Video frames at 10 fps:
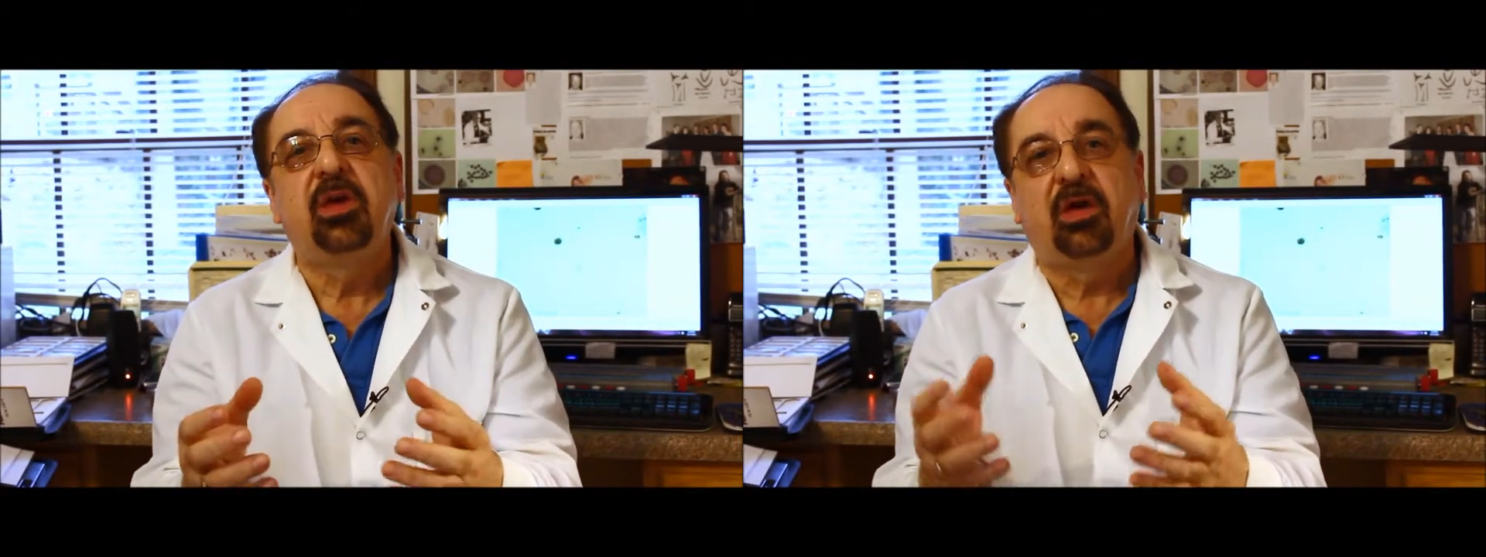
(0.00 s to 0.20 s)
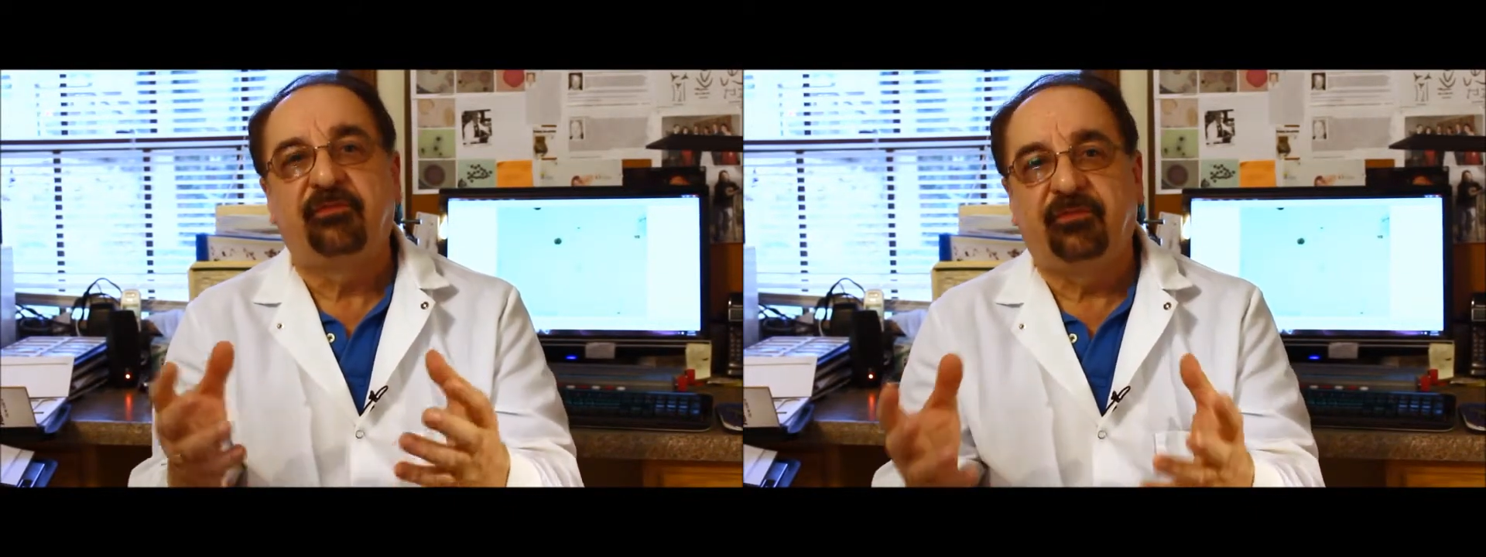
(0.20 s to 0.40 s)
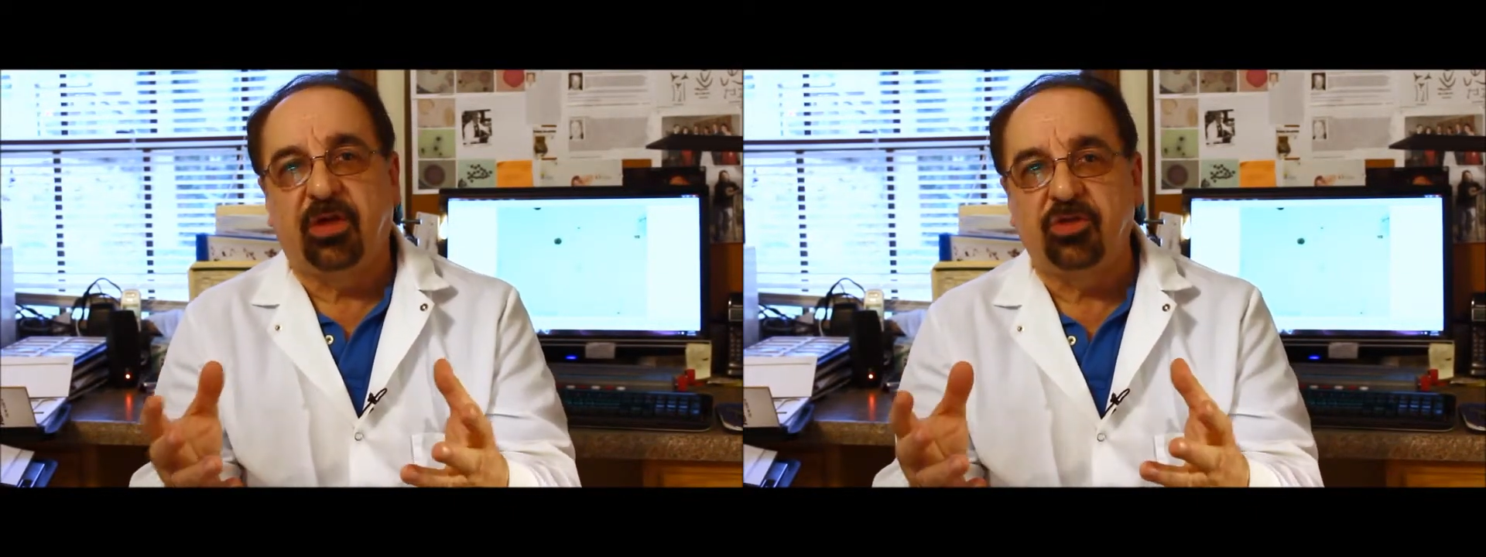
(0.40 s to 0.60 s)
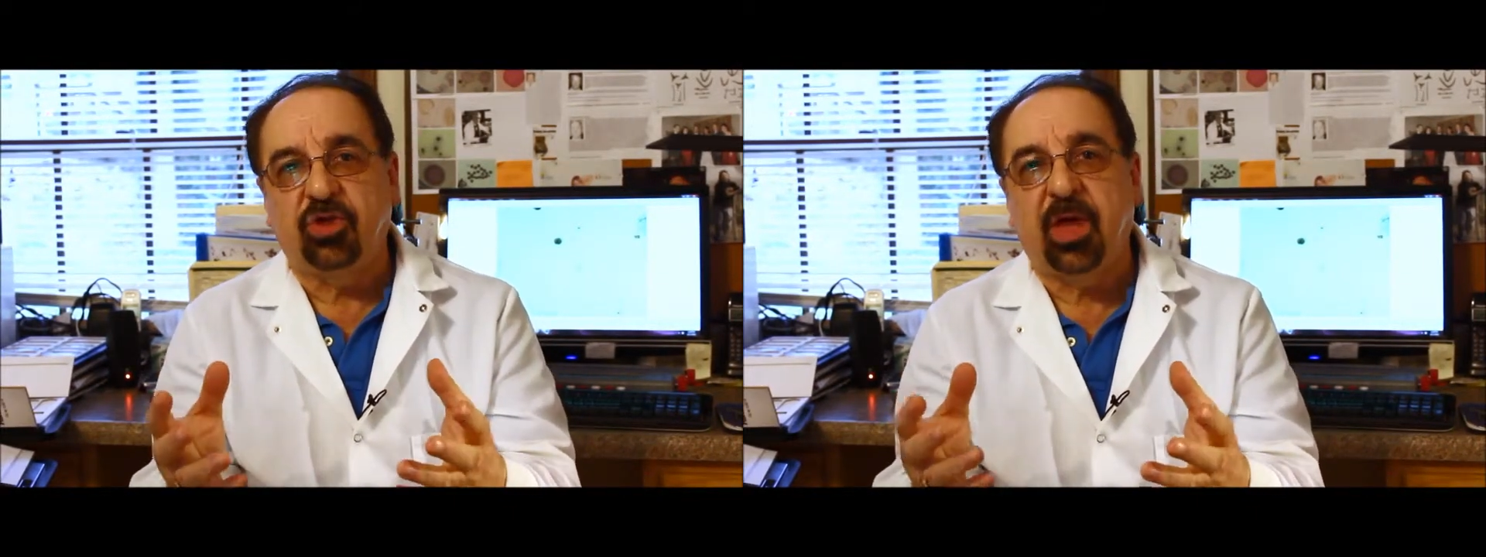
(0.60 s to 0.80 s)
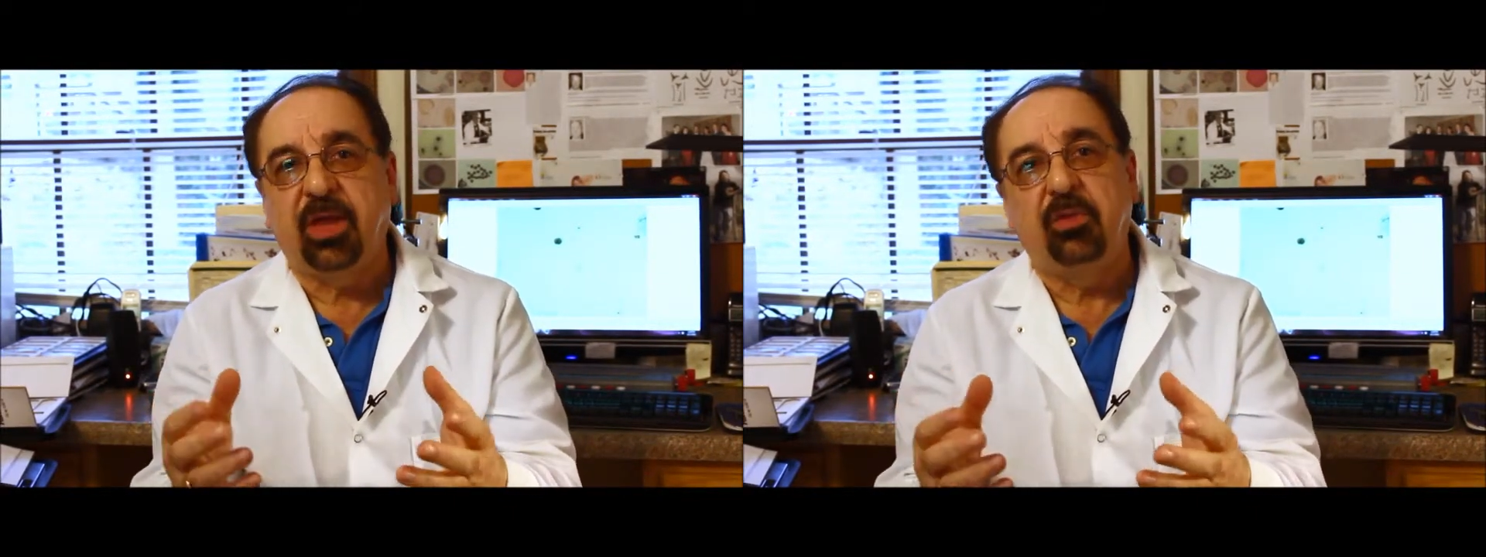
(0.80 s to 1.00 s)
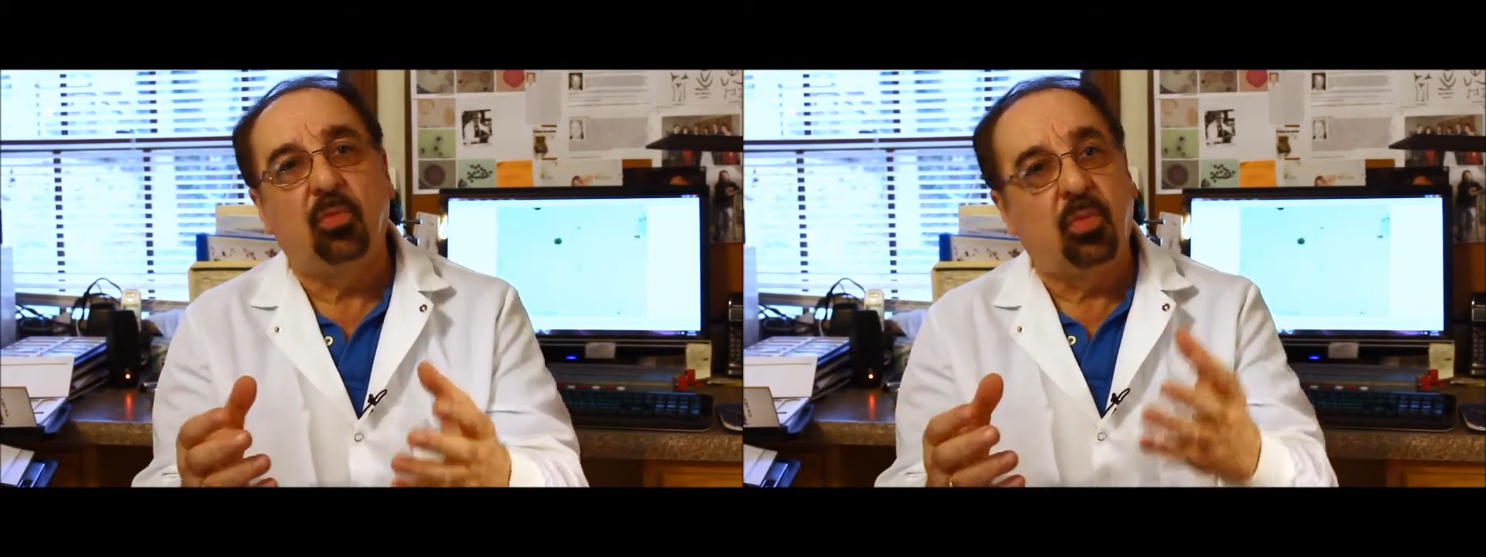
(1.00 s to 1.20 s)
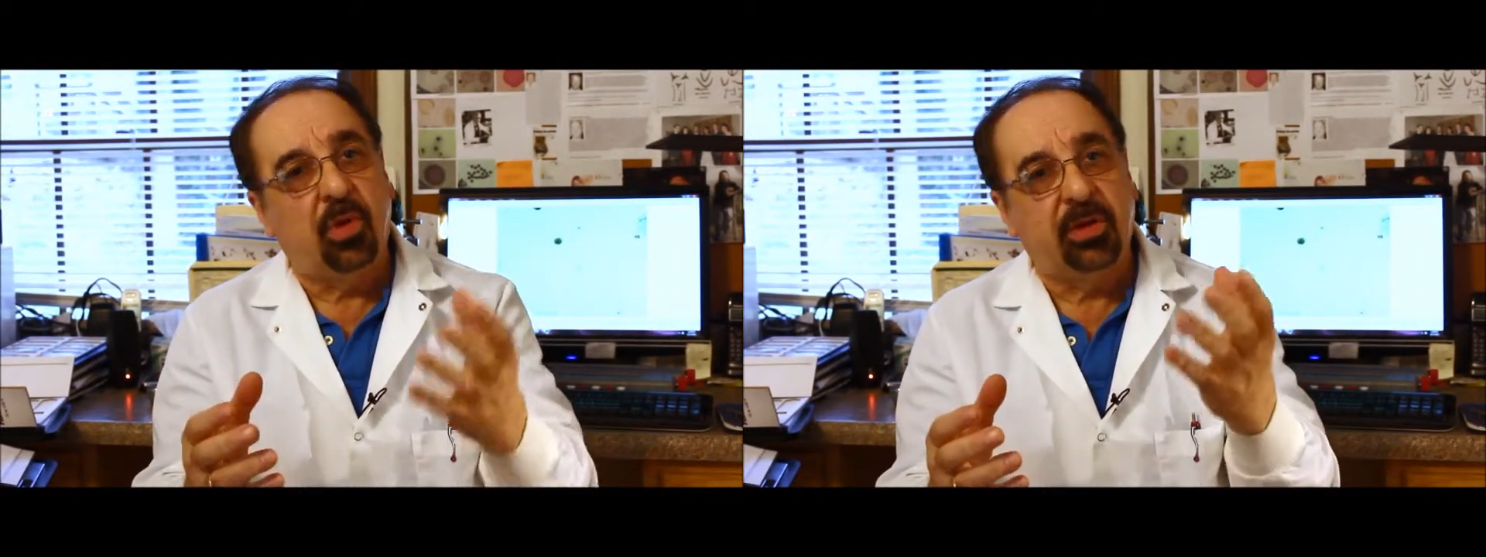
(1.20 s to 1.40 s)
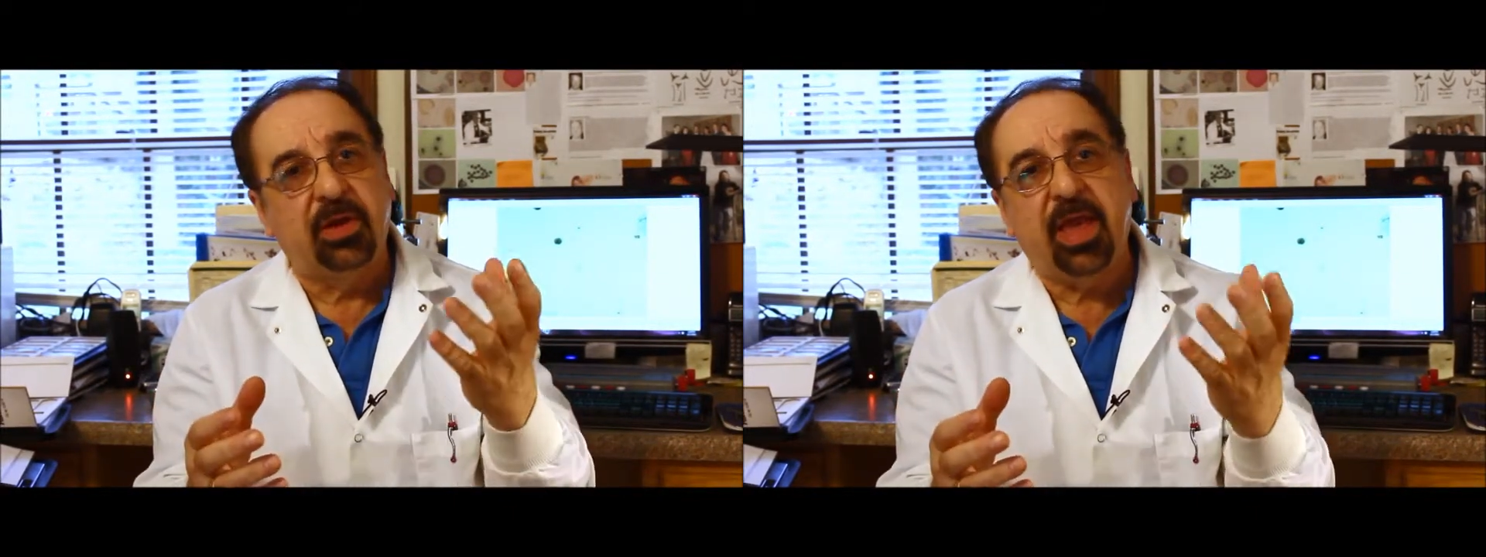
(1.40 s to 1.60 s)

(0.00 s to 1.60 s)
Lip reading: of fungi, one